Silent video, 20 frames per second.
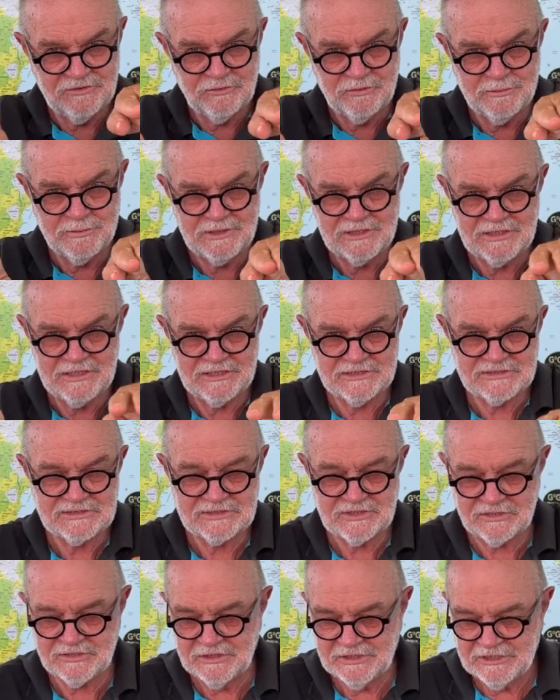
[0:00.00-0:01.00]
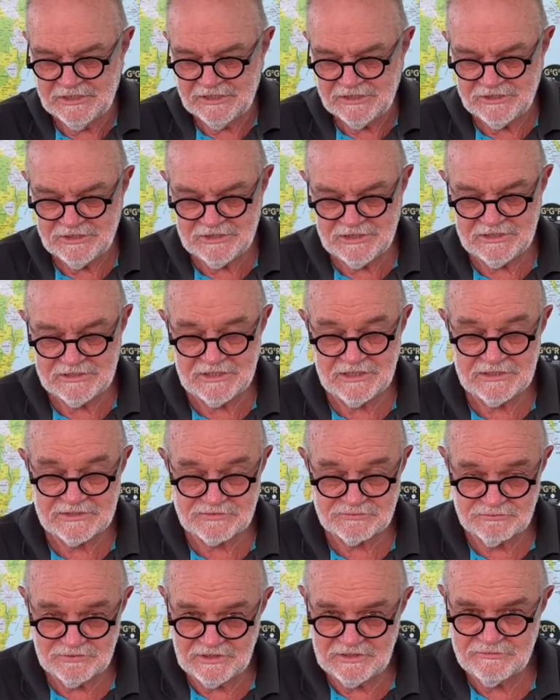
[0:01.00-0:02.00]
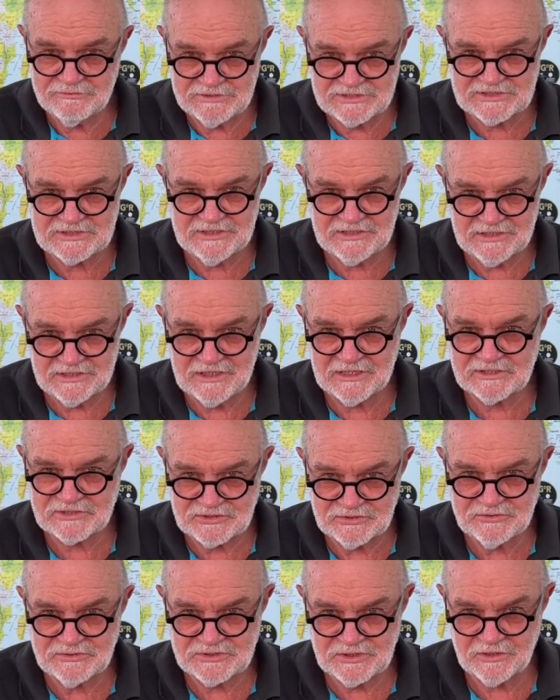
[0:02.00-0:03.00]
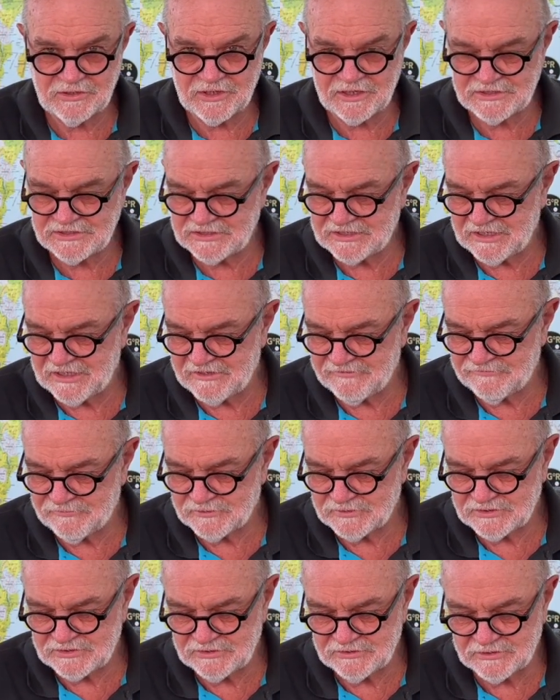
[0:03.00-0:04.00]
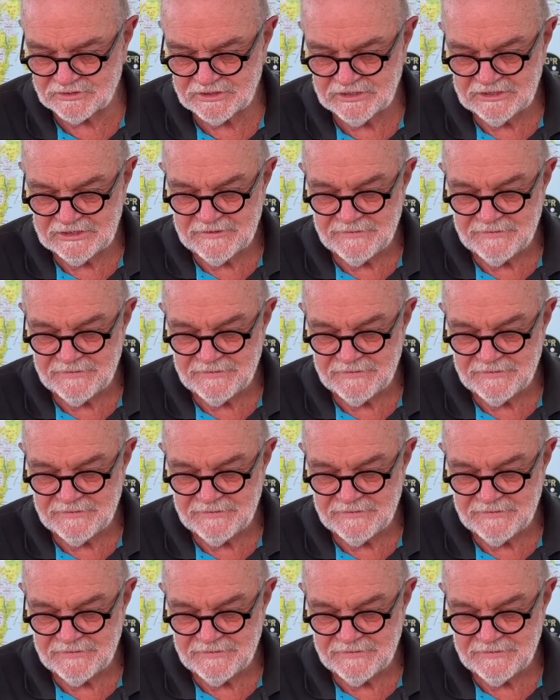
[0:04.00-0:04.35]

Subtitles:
normal again. So it's really risky to get too tired. You can't afford to do it.